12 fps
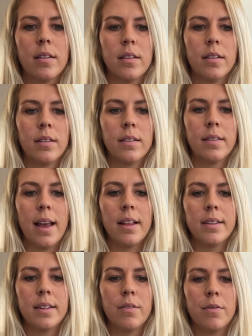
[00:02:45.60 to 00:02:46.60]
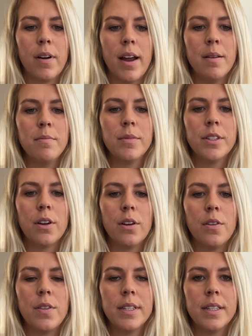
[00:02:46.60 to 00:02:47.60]
skeleton frame,
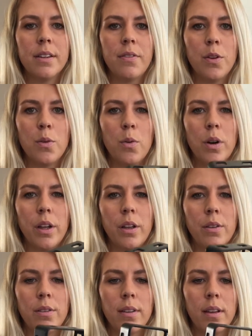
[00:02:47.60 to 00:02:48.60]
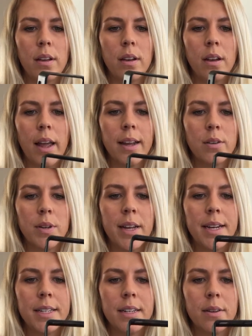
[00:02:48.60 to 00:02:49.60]
so this is if you want to use it like to
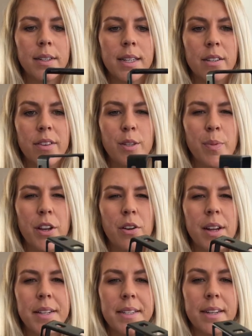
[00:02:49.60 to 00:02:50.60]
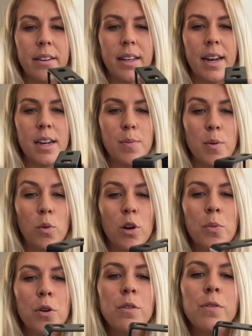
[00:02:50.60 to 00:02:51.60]
attach it to accessories, but you don't necessarily need to be
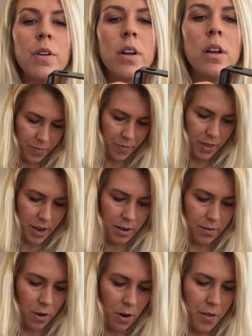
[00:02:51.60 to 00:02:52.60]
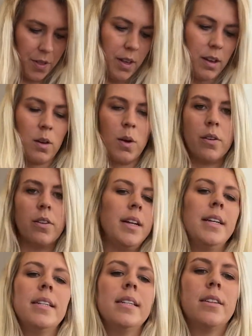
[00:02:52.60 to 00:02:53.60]
waterproof. Then you've got the quick
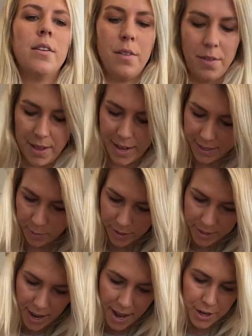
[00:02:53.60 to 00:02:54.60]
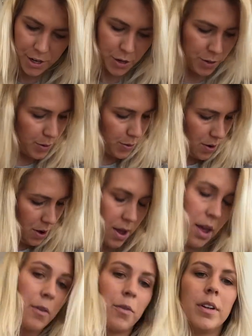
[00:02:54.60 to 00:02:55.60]
releases, so these will attach to,
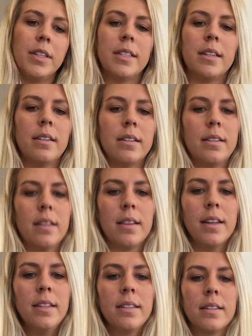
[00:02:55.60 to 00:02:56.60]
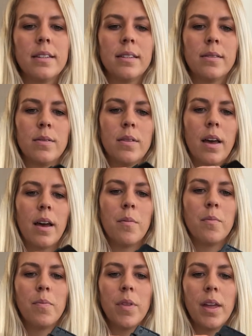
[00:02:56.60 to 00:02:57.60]
for instance, this is
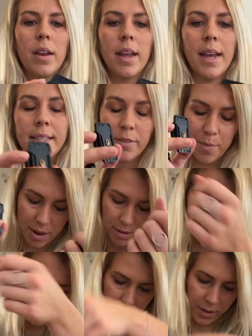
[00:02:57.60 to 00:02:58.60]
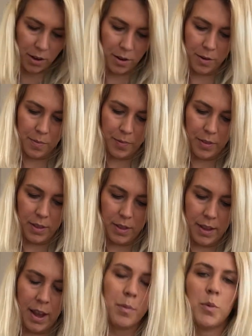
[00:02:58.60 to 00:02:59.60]
an adhesive mount, so
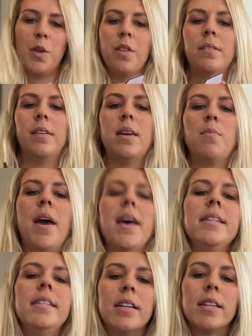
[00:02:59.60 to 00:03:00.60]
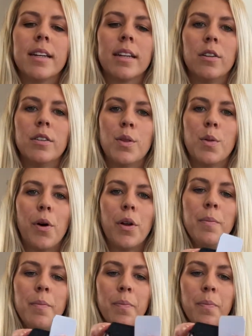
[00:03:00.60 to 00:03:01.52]
it comes with sticky pads, so you stick those to the bottom.